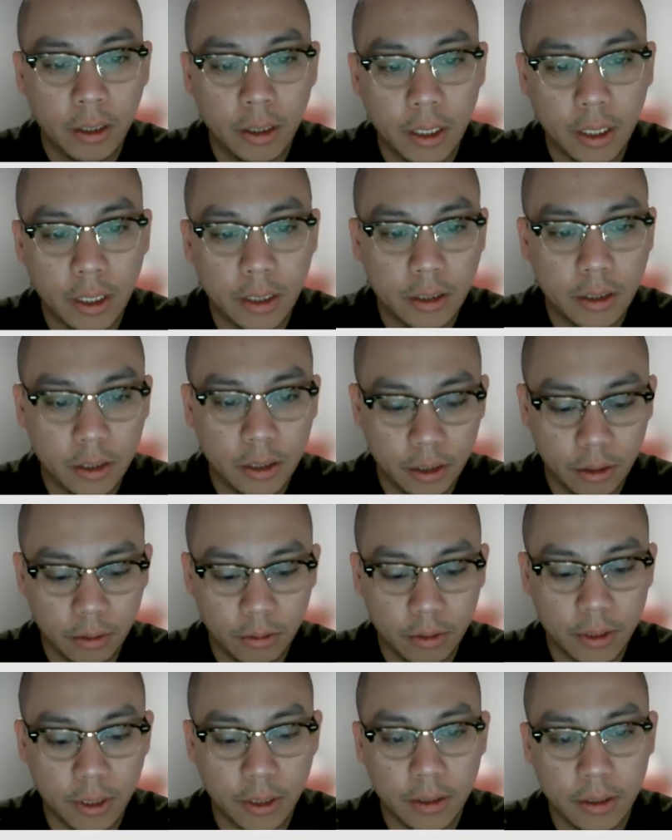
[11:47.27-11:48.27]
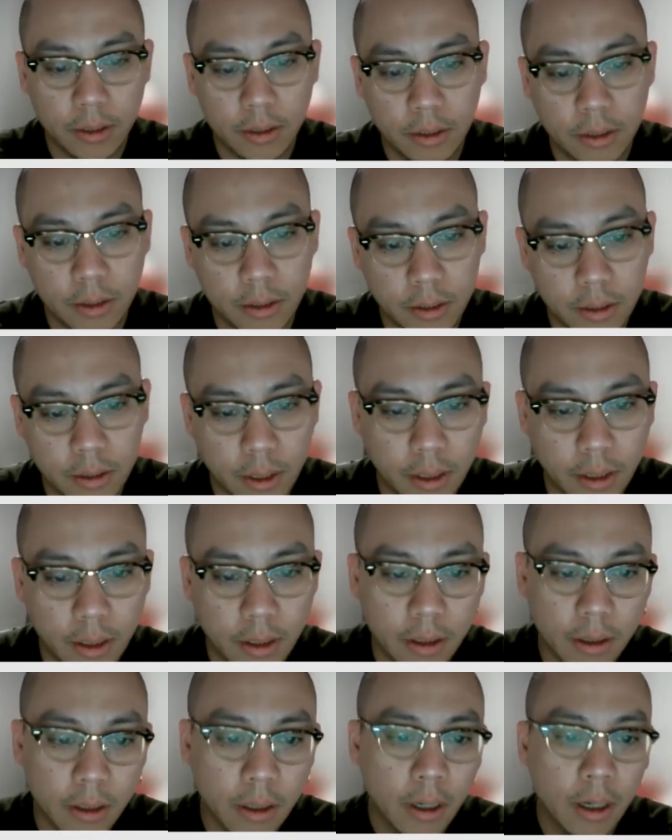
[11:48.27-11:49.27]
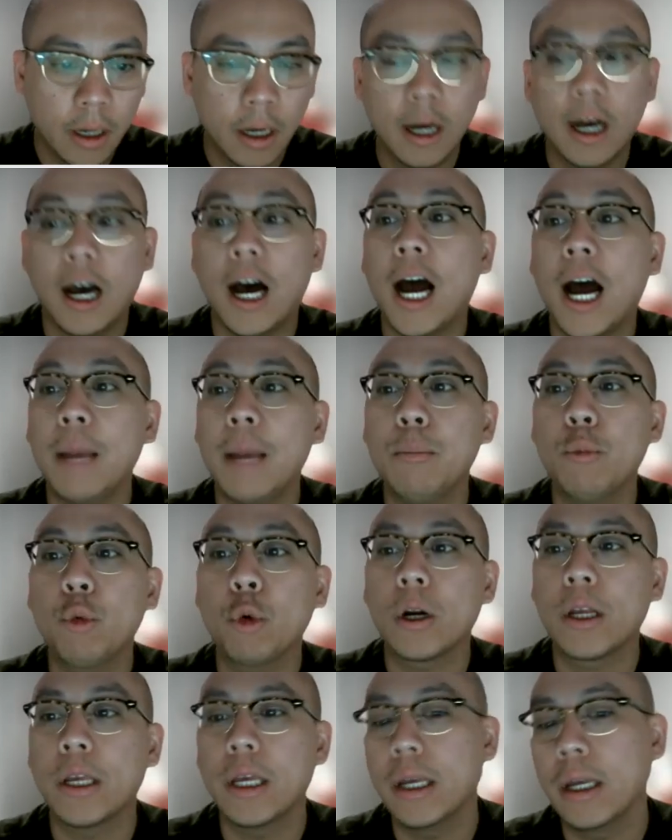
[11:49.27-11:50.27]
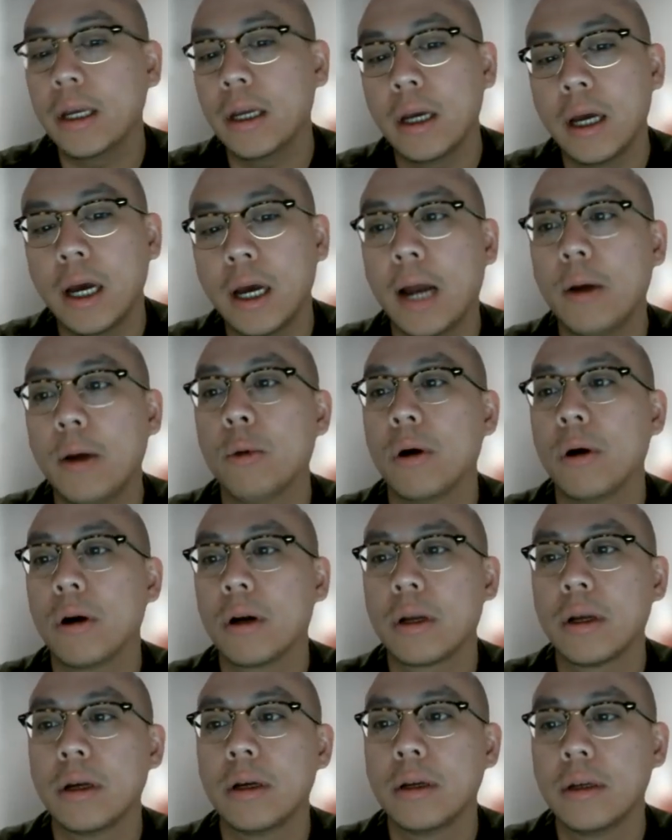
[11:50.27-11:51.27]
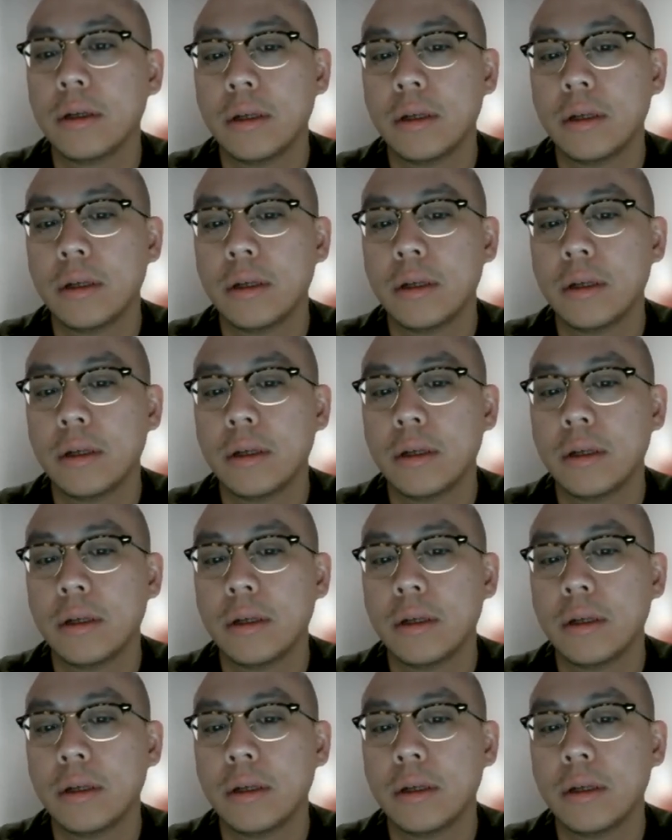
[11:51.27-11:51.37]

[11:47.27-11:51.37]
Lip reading: these two sentences here? I'm working, I work.